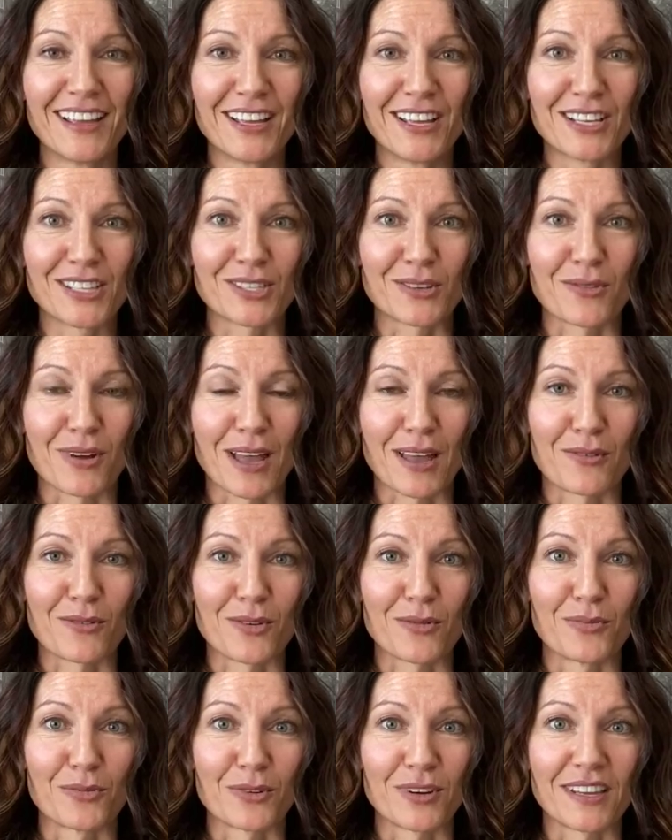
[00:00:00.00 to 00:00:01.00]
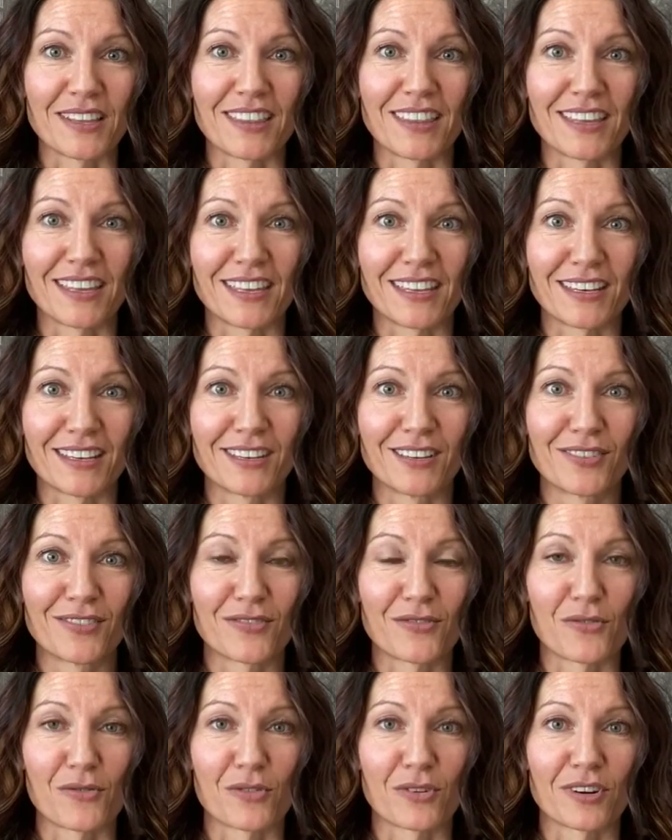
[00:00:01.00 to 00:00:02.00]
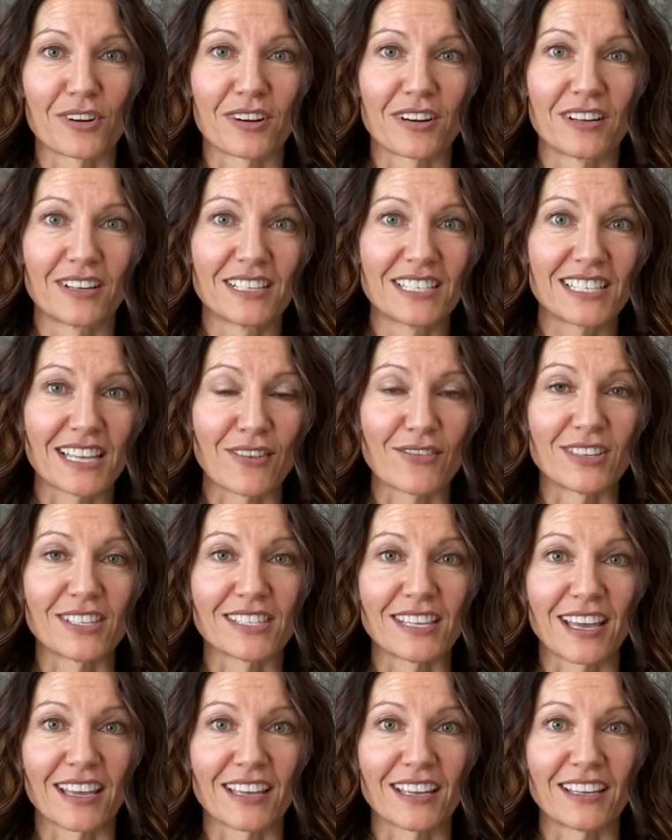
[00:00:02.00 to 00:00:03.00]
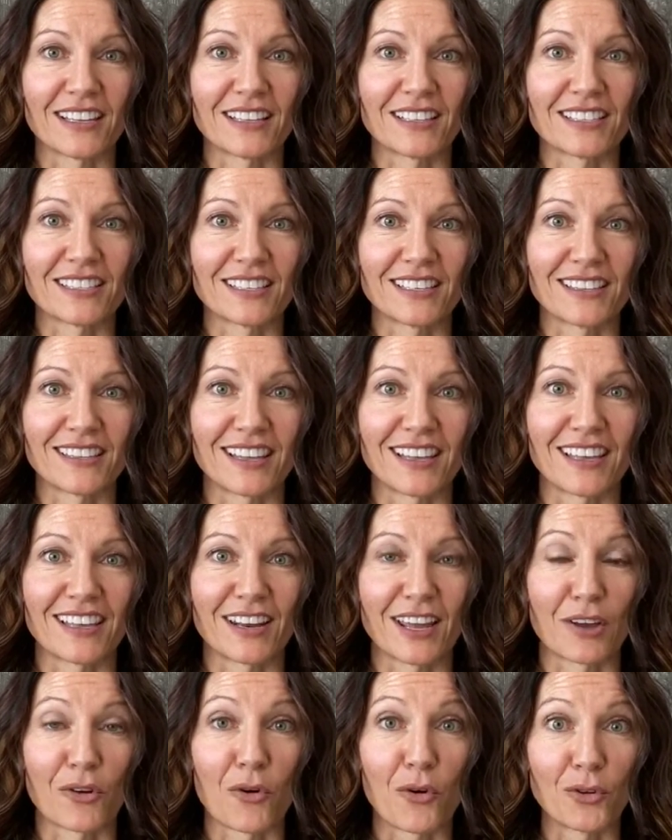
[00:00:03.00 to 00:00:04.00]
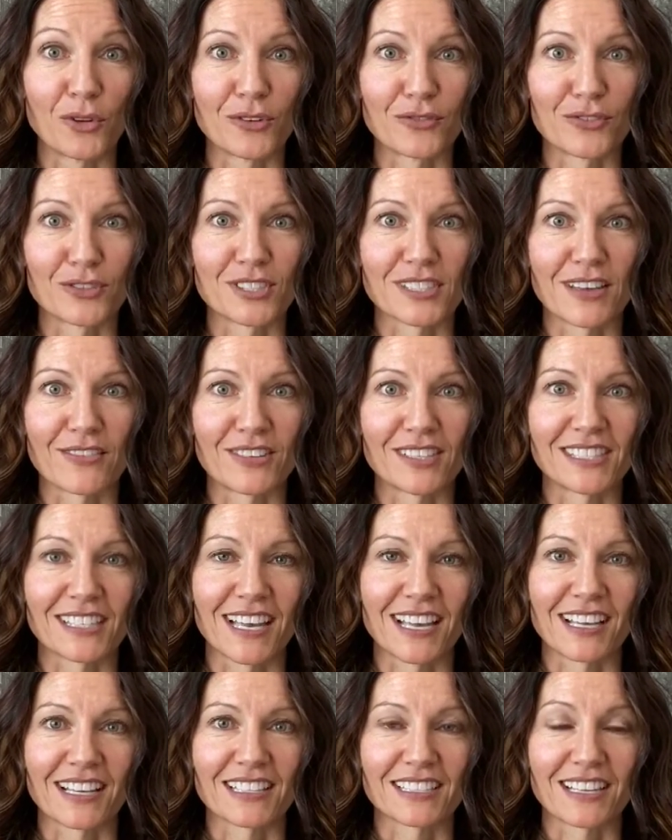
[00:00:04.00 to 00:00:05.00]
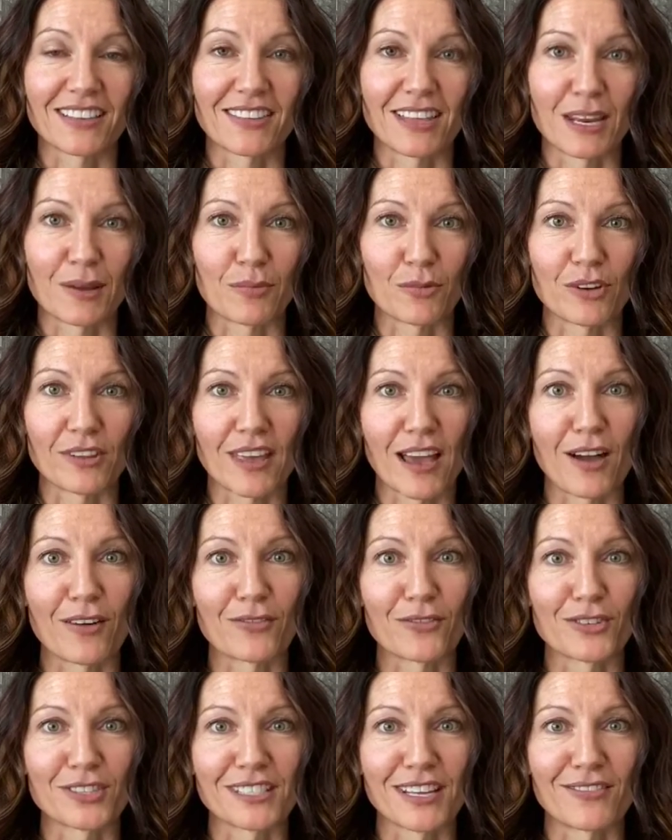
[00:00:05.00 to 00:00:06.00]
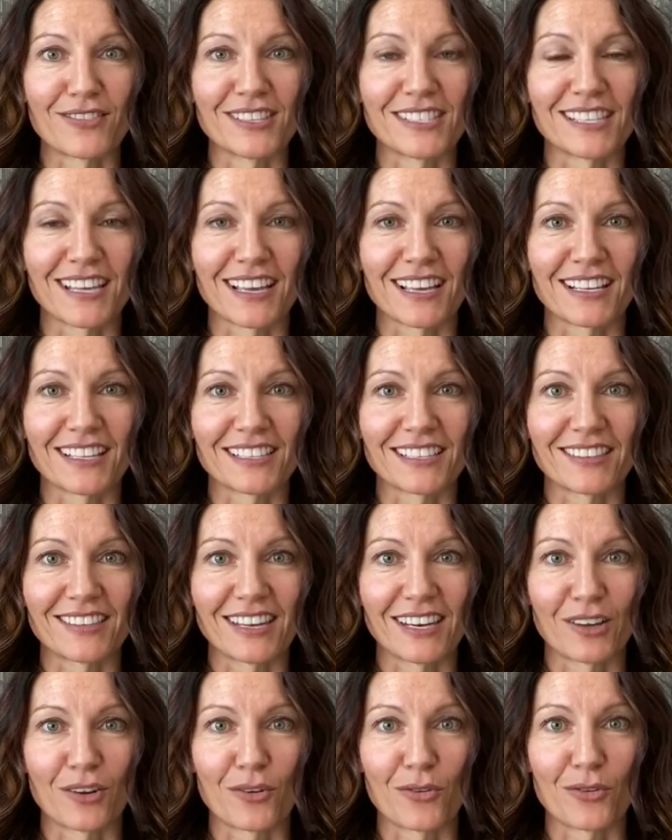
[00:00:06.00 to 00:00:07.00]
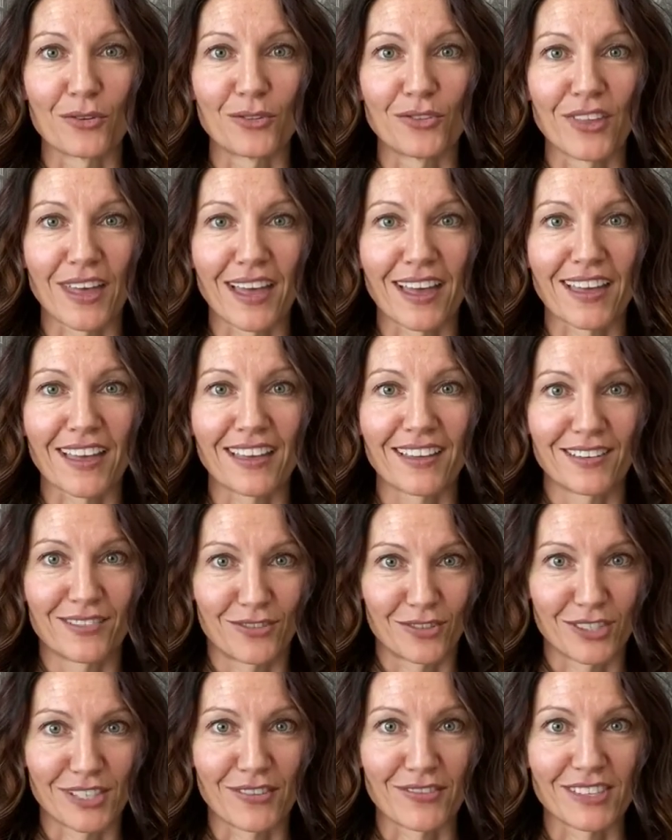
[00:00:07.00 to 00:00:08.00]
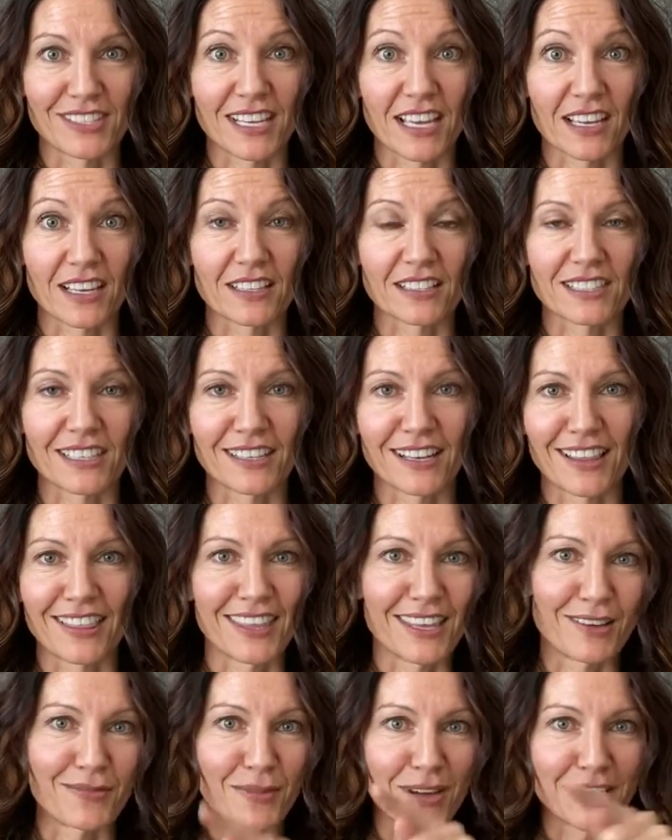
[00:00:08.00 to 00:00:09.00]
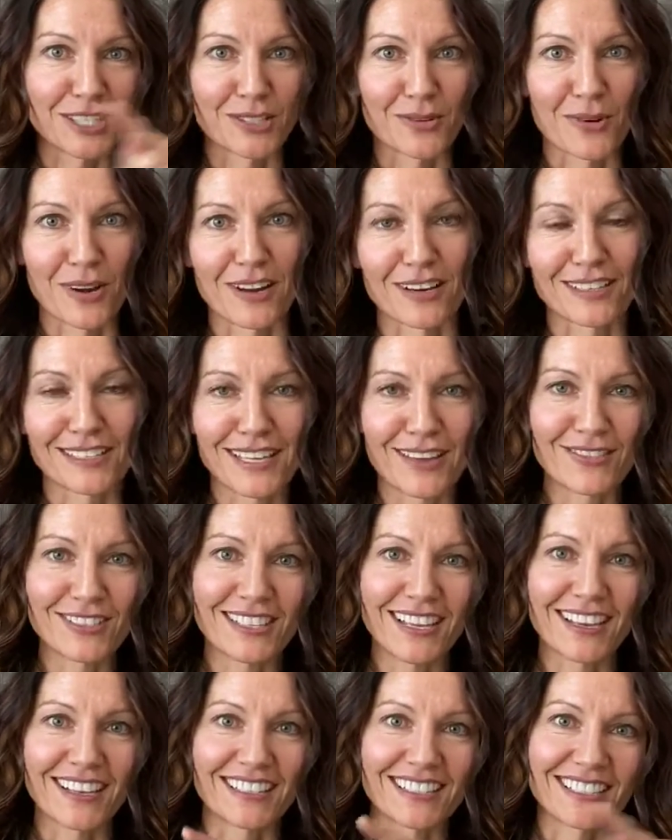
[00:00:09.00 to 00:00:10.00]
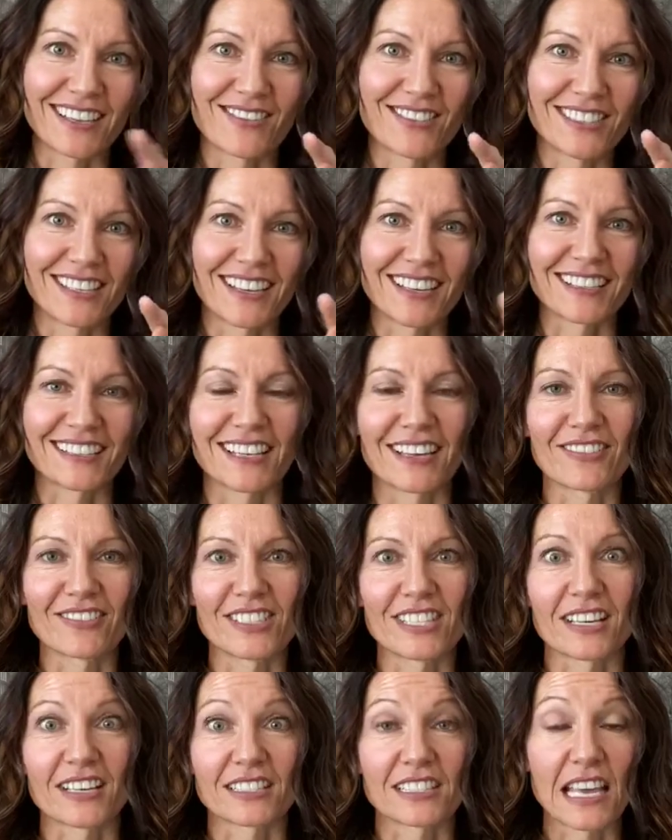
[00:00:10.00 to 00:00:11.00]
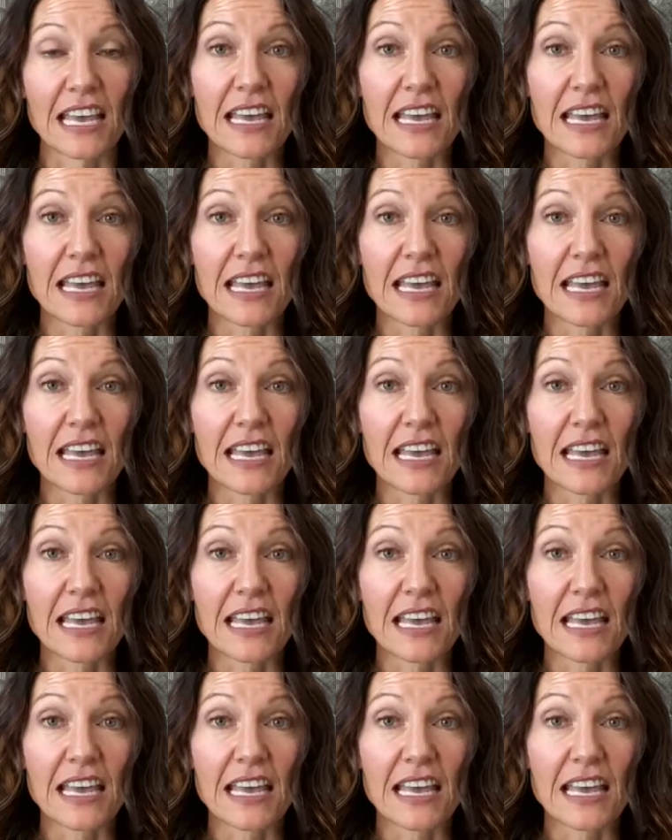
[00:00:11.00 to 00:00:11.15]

So I will breathe in for seven seconds, and then I hold it for seven seconds, and then I breathe out for seven seconds, and then I hold that for seven seconds. And I think of my square, seven seconds, seven seconds, seven seconds.